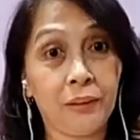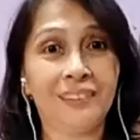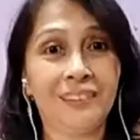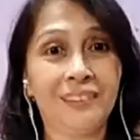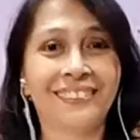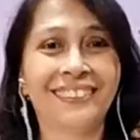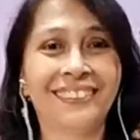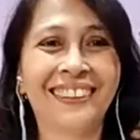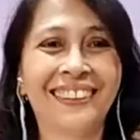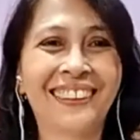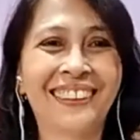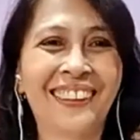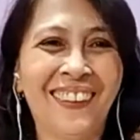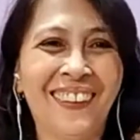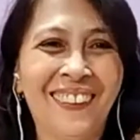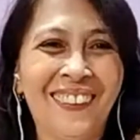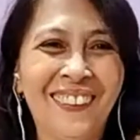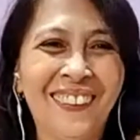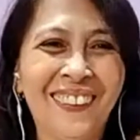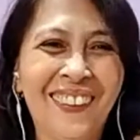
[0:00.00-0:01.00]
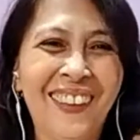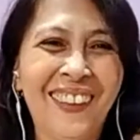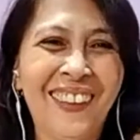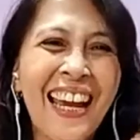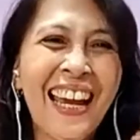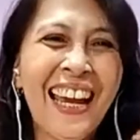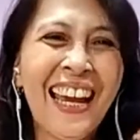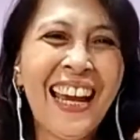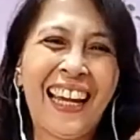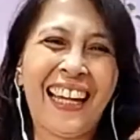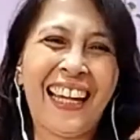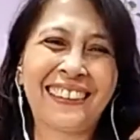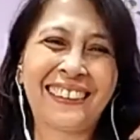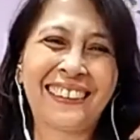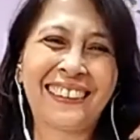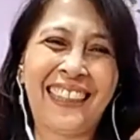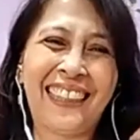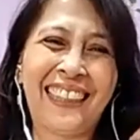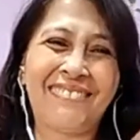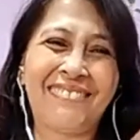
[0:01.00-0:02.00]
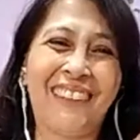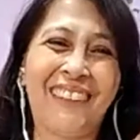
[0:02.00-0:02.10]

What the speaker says: So, and then by